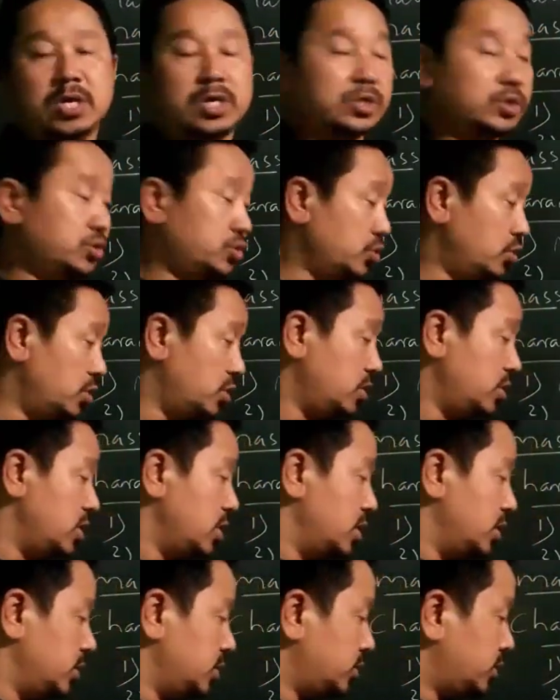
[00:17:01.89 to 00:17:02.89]
So
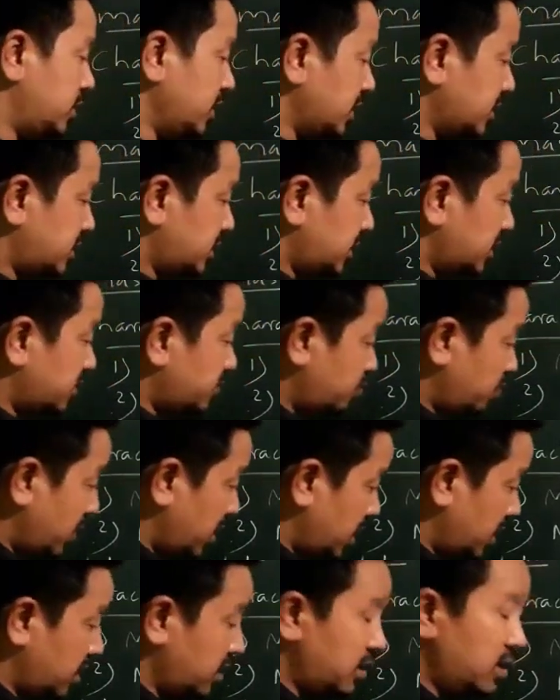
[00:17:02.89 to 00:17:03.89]
these
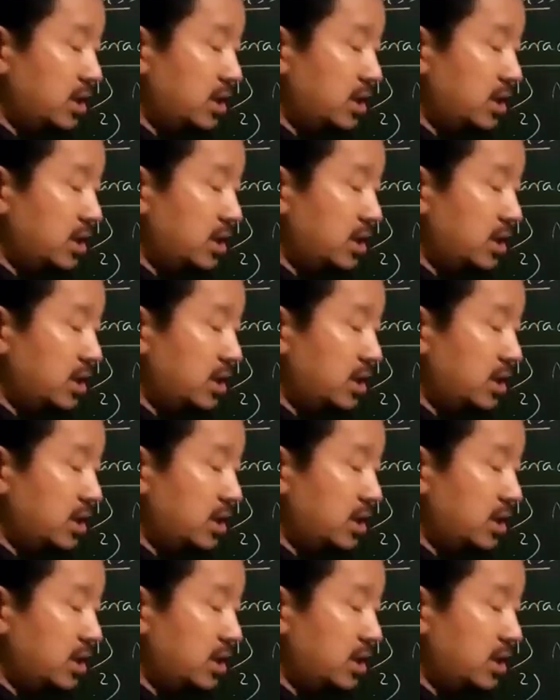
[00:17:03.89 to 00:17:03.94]
small